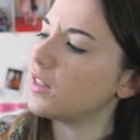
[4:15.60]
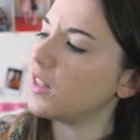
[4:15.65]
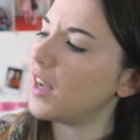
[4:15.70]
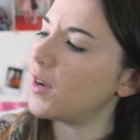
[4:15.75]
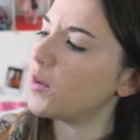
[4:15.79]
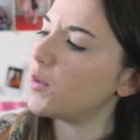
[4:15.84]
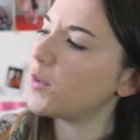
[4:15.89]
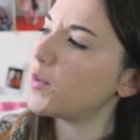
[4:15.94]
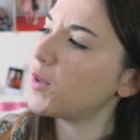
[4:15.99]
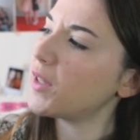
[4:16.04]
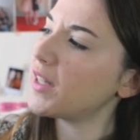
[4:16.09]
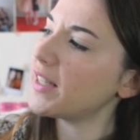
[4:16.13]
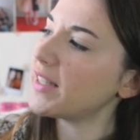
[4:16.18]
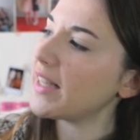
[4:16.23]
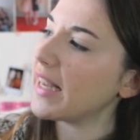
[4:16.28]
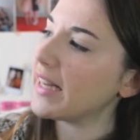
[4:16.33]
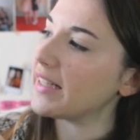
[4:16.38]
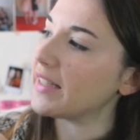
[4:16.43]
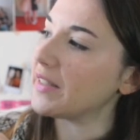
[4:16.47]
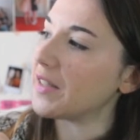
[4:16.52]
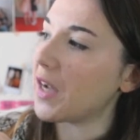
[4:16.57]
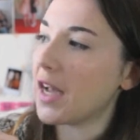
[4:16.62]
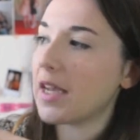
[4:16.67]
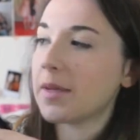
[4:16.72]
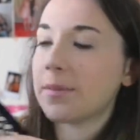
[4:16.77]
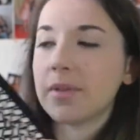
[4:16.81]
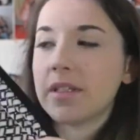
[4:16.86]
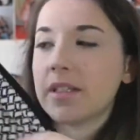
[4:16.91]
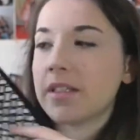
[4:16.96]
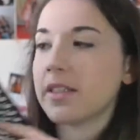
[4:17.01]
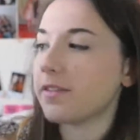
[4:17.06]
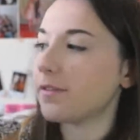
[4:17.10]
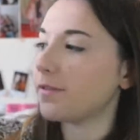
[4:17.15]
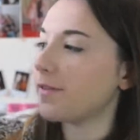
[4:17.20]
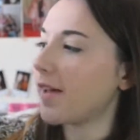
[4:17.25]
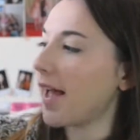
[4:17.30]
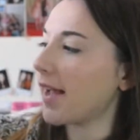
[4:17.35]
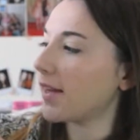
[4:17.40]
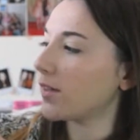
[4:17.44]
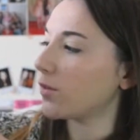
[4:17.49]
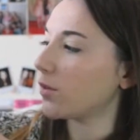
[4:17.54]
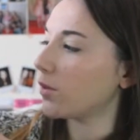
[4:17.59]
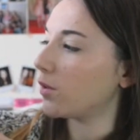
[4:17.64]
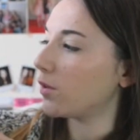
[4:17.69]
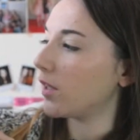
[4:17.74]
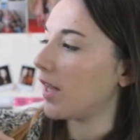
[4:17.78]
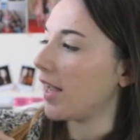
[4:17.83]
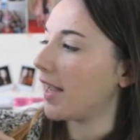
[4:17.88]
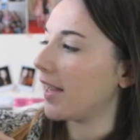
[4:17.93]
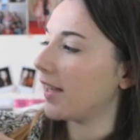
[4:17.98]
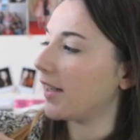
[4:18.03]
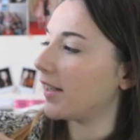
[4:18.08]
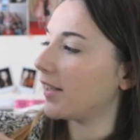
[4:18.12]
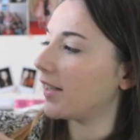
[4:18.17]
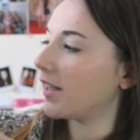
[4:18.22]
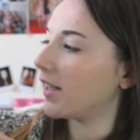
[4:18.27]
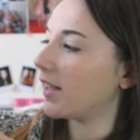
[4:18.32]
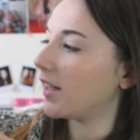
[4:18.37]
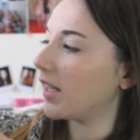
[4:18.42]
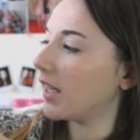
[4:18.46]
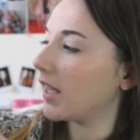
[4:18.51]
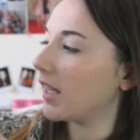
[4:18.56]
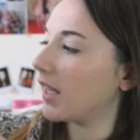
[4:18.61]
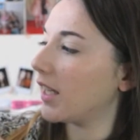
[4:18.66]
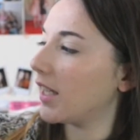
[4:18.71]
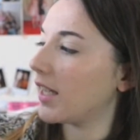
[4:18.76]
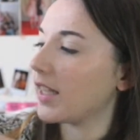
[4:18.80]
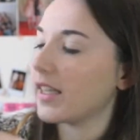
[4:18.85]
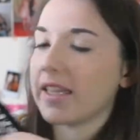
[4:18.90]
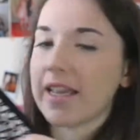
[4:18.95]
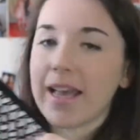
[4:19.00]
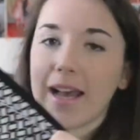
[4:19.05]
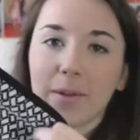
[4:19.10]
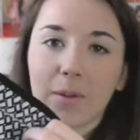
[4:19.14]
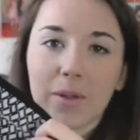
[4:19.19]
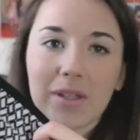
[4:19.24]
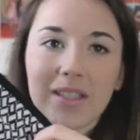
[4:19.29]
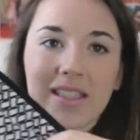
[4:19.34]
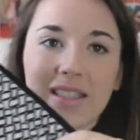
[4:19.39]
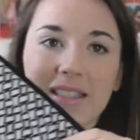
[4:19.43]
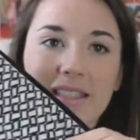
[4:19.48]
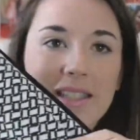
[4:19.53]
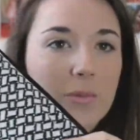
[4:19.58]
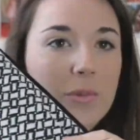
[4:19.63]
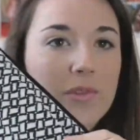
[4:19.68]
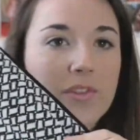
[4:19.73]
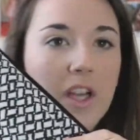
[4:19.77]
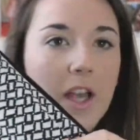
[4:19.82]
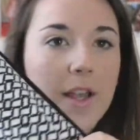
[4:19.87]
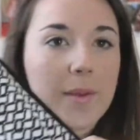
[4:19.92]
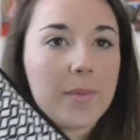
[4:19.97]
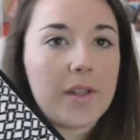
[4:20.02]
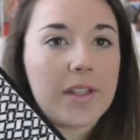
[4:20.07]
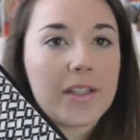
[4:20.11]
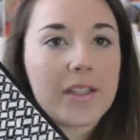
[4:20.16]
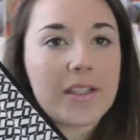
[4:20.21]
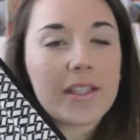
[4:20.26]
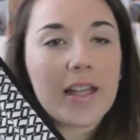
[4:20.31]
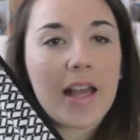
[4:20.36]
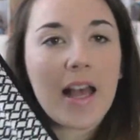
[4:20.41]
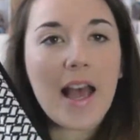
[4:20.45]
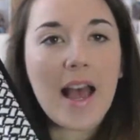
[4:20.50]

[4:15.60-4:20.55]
I would want to say diamond effect, or like, yeah, I'm going to stick with diamonds.